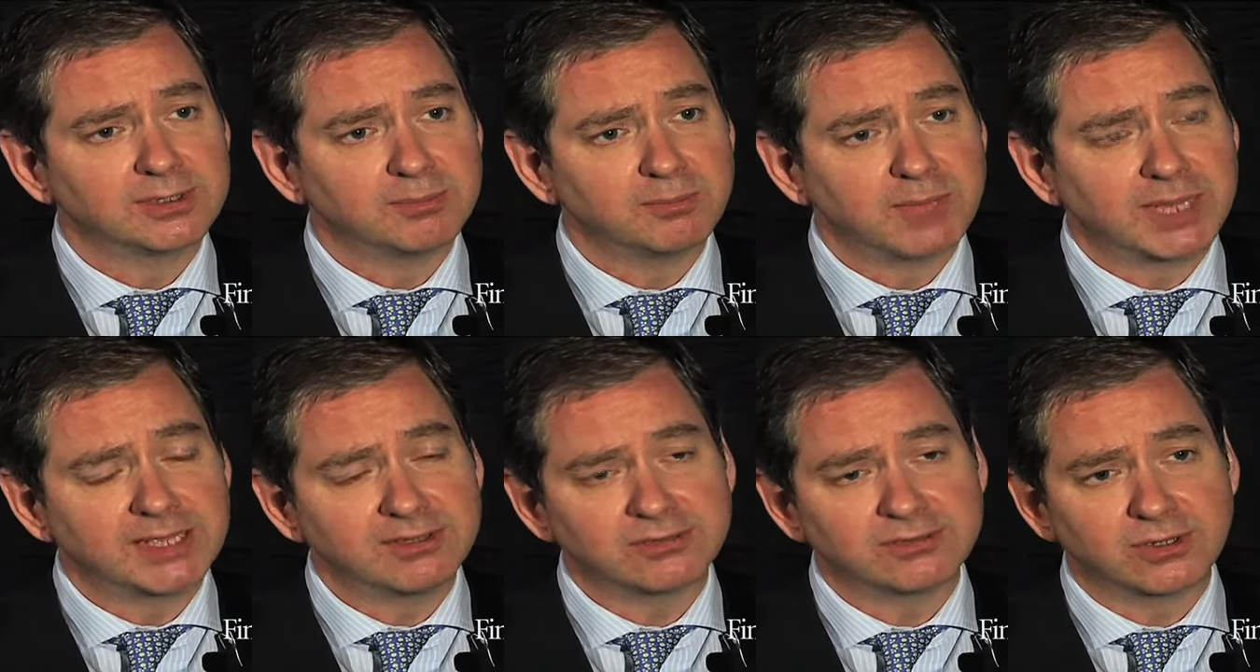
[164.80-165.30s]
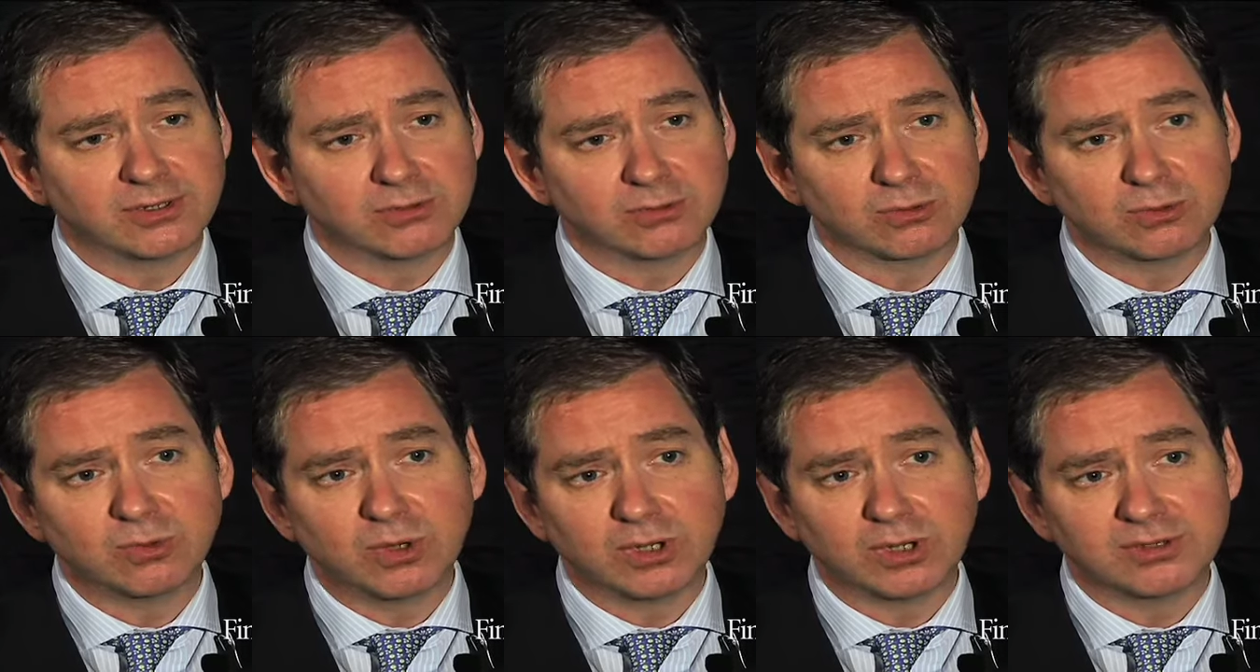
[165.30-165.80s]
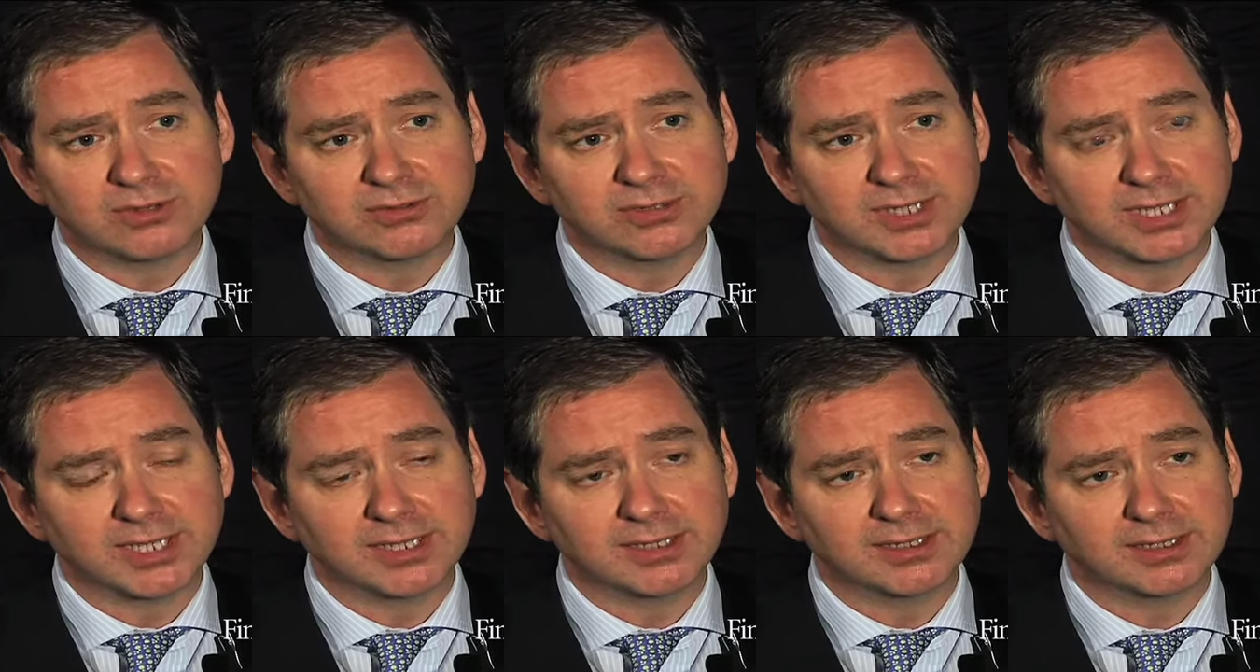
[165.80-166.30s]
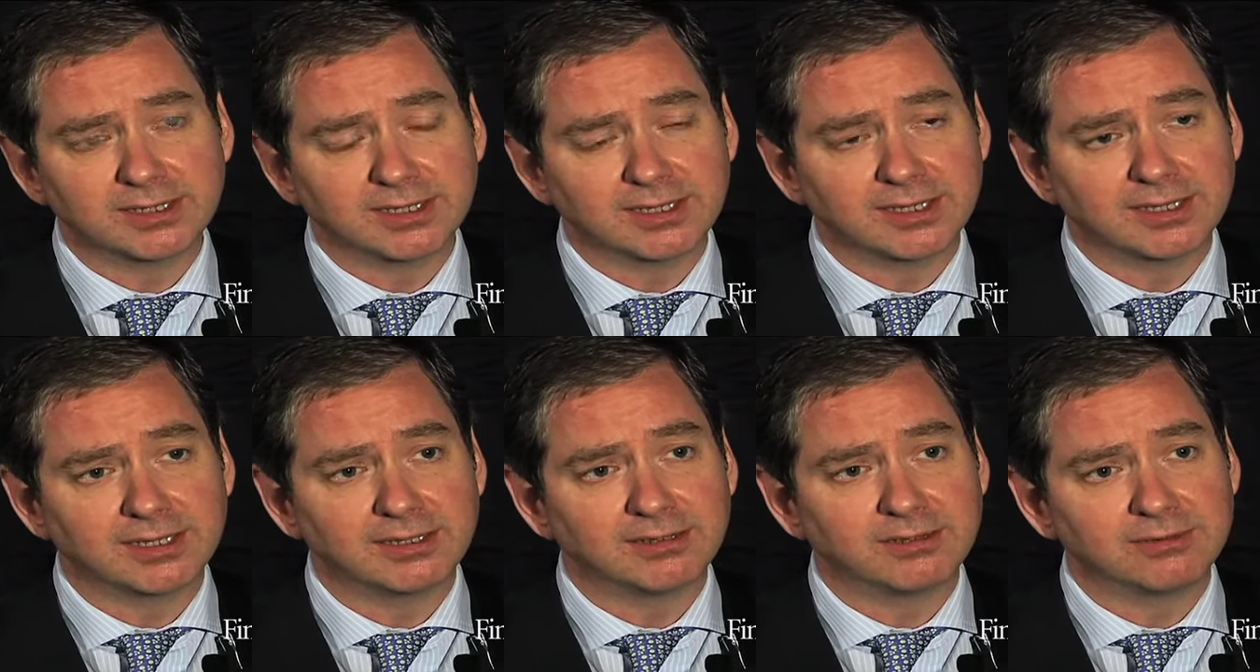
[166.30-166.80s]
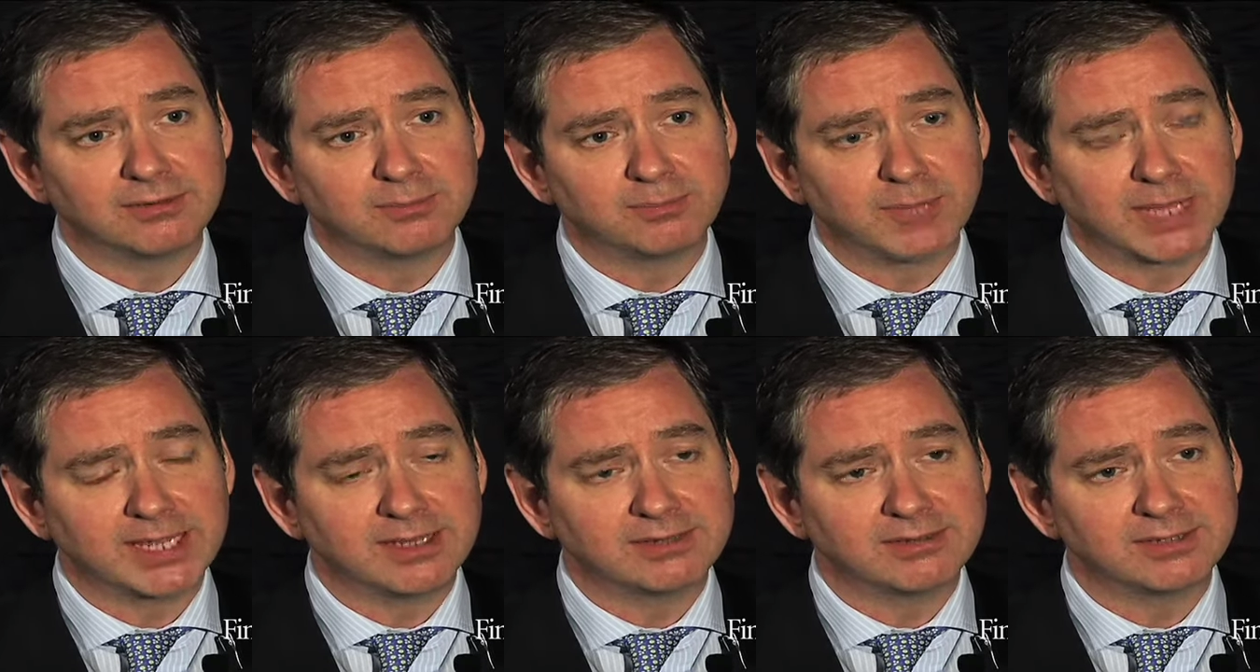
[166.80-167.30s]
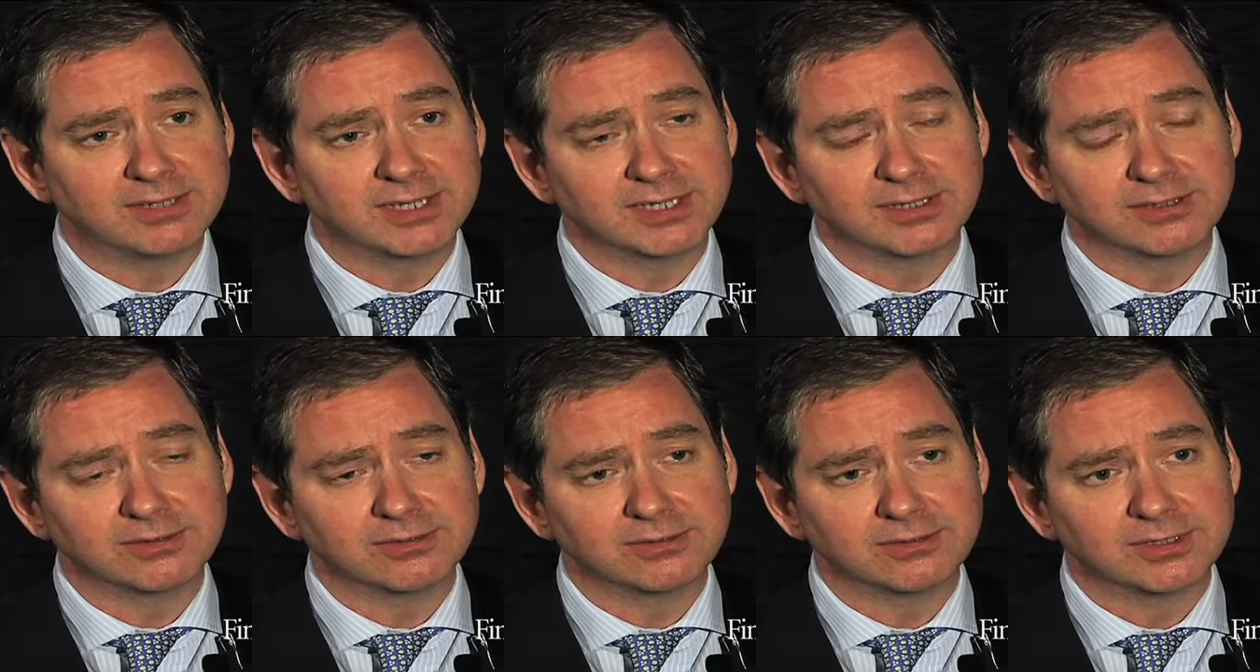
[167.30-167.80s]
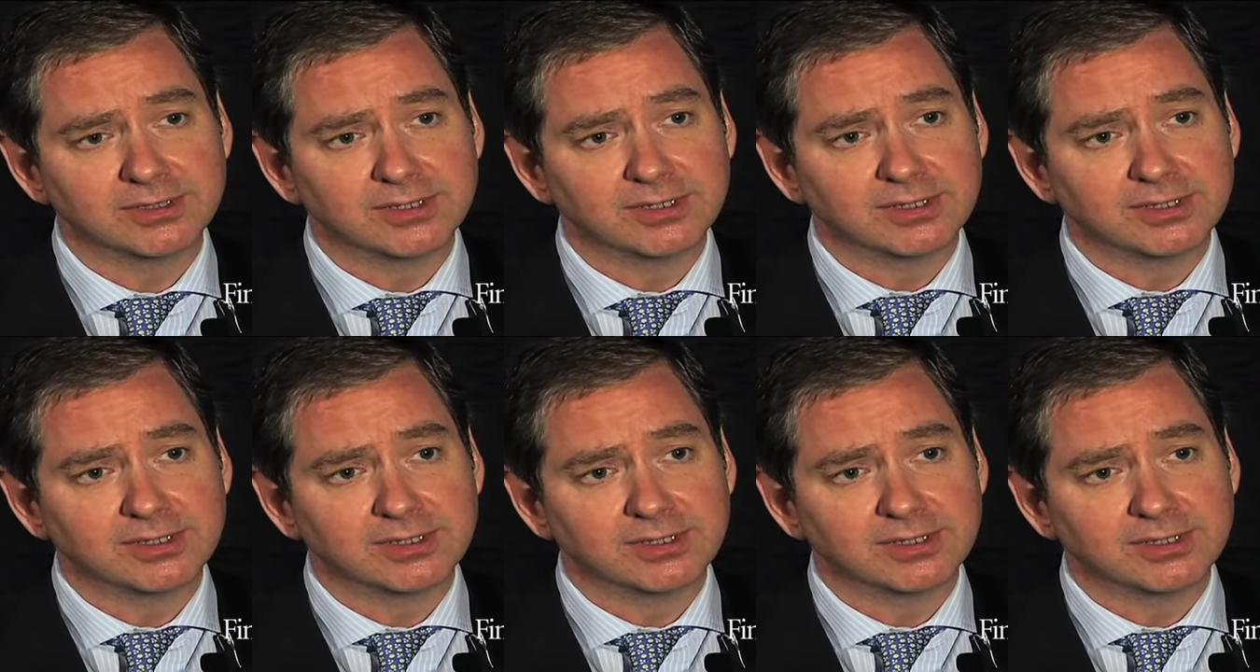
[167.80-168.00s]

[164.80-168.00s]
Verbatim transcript: based on quality, and paintings,